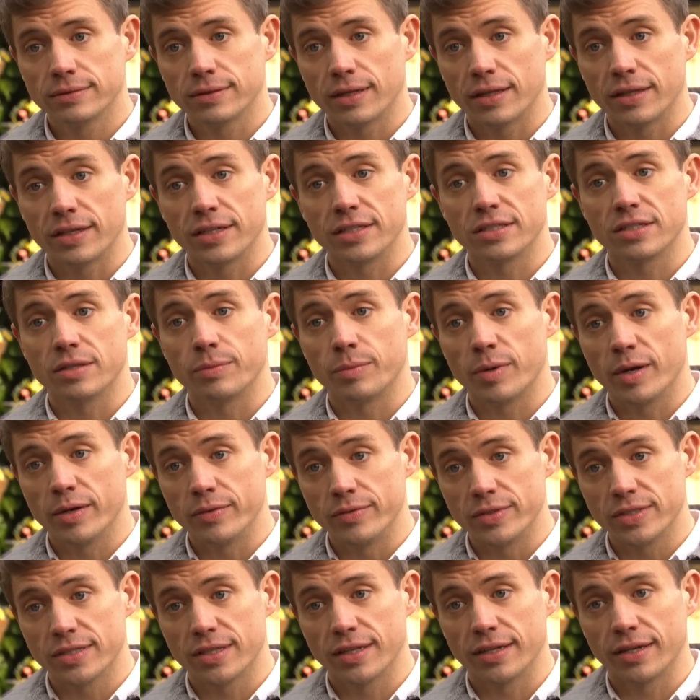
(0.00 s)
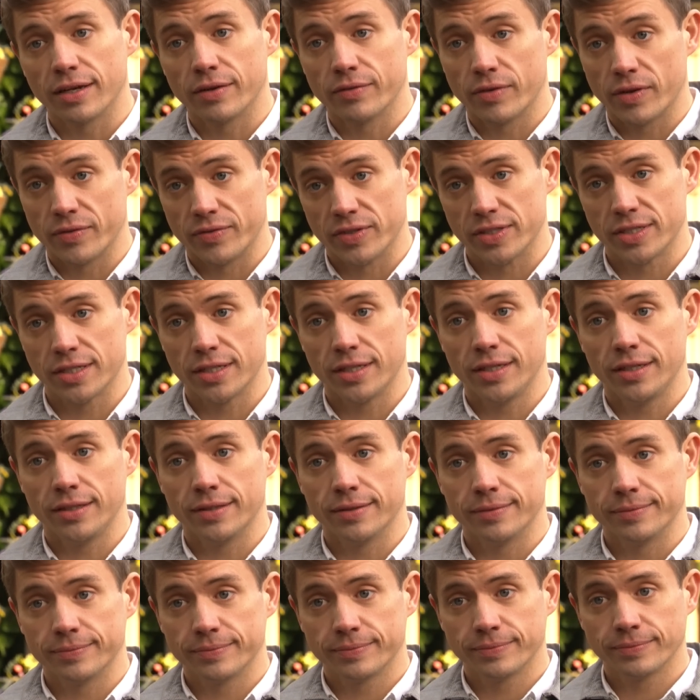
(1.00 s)
I think it's the bravest thing I've ever seen.
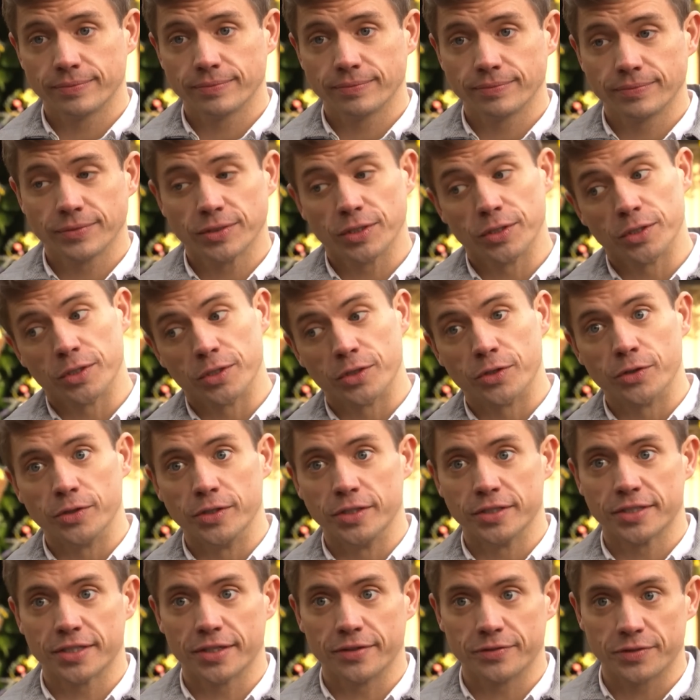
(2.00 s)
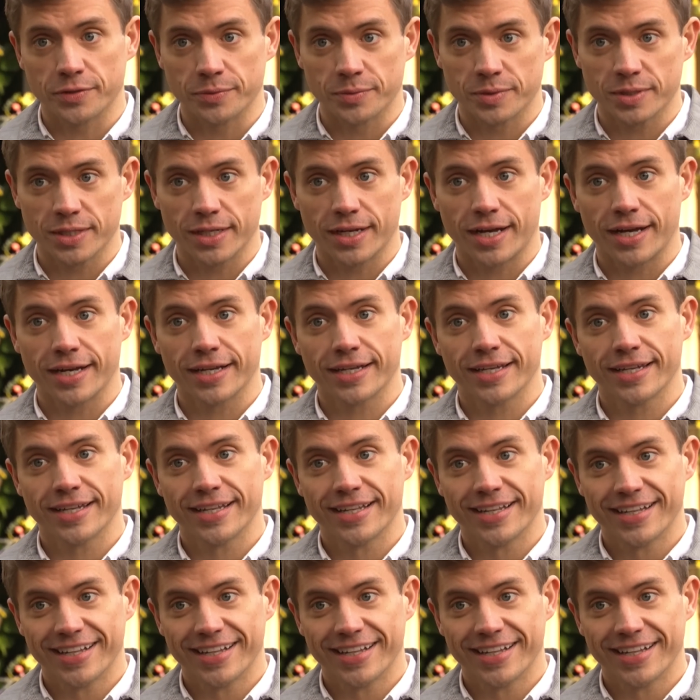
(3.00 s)
So you can cut yourself some slack.